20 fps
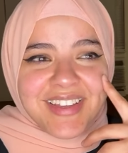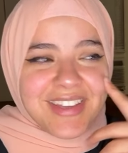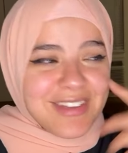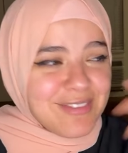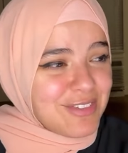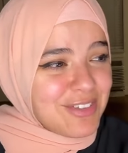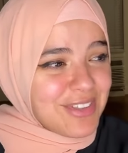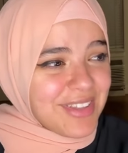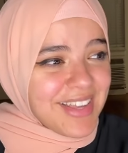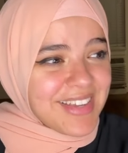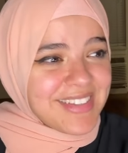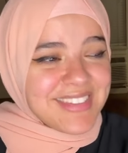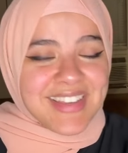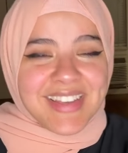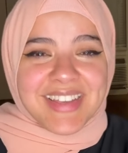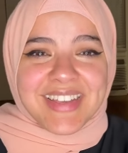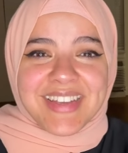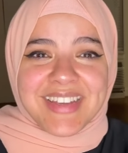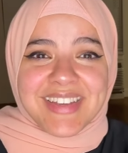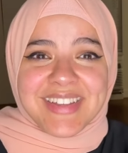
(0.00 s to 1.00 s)
If you like
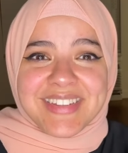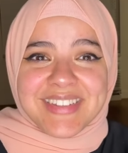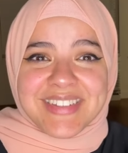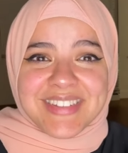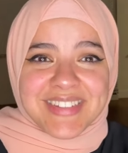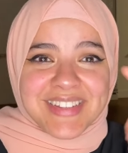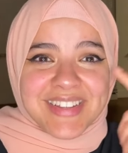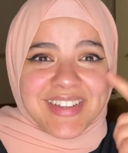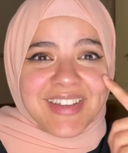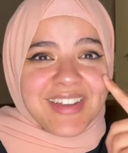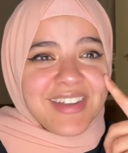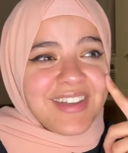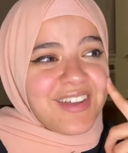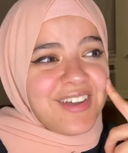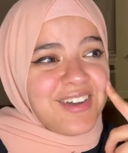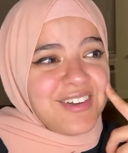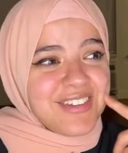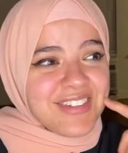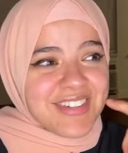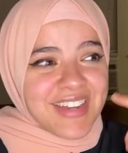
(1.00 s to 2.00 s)
to eat,
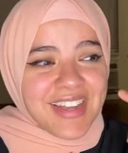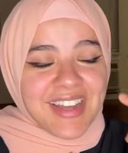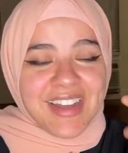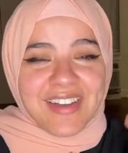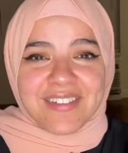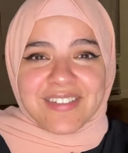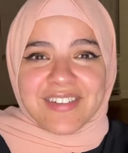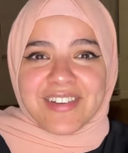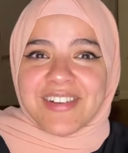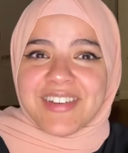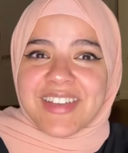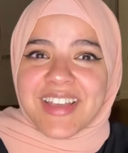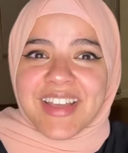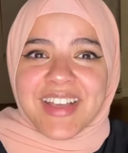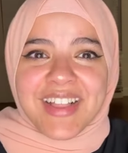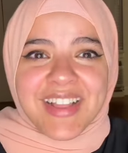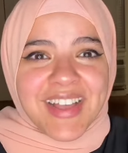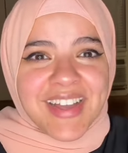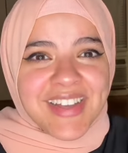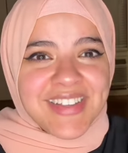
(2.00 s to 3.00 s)
go check out
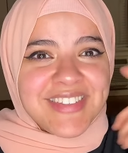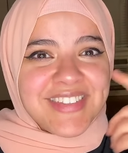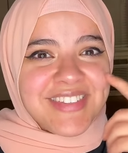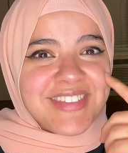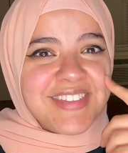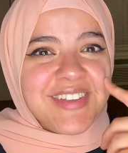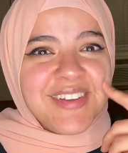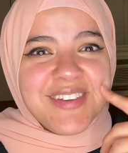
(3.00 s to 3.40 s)
cooking classes.